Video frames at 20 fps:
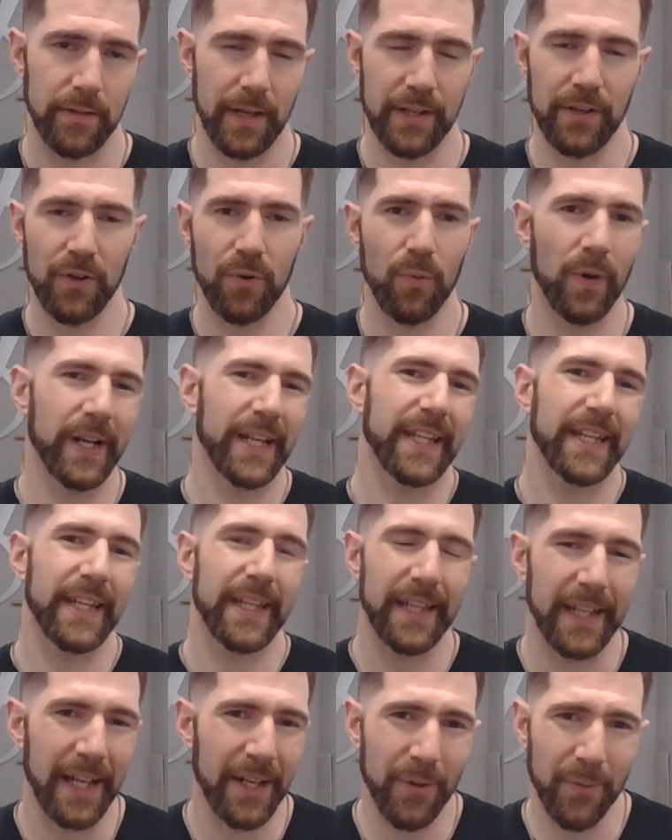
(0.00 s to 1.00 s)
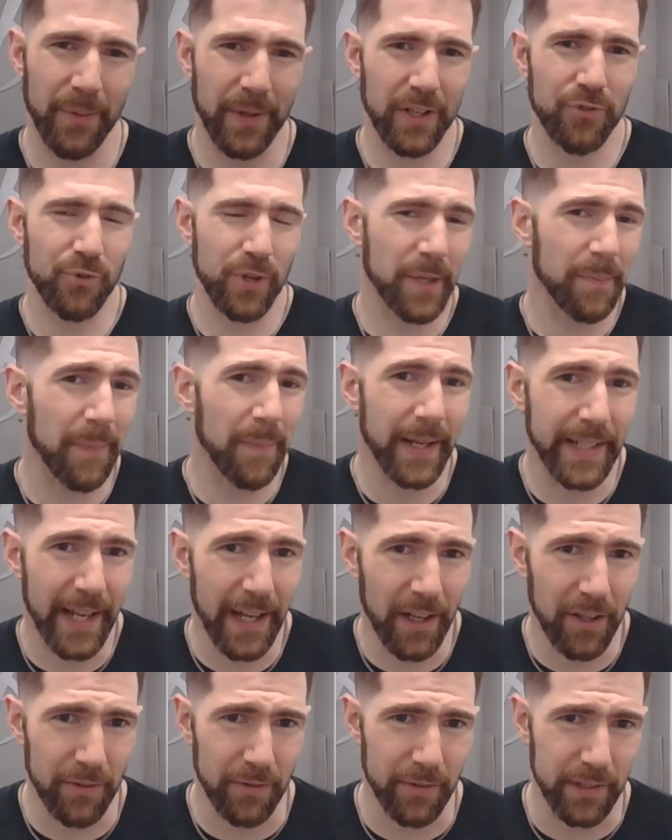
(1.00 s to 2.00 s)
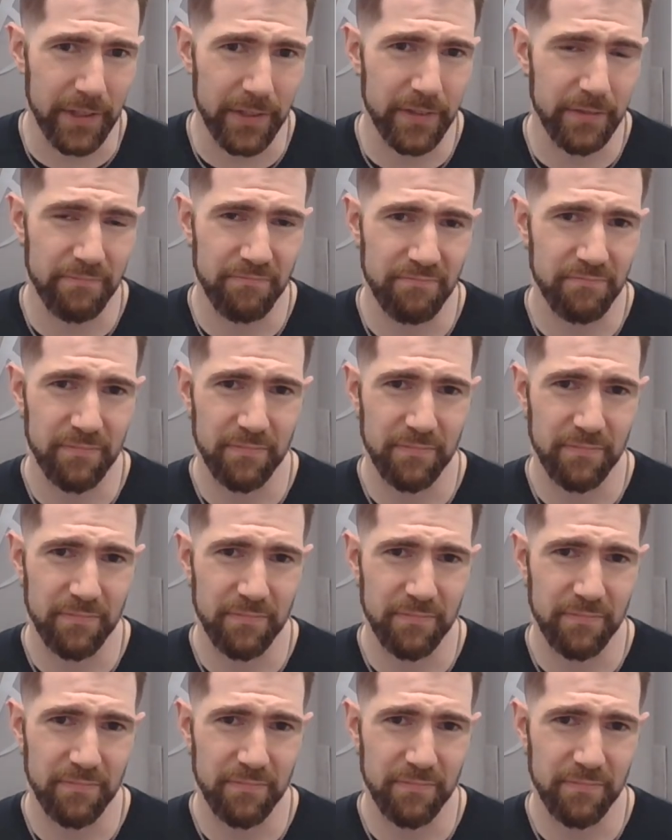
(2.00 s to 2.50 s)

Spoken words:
I don't want to drink my calories.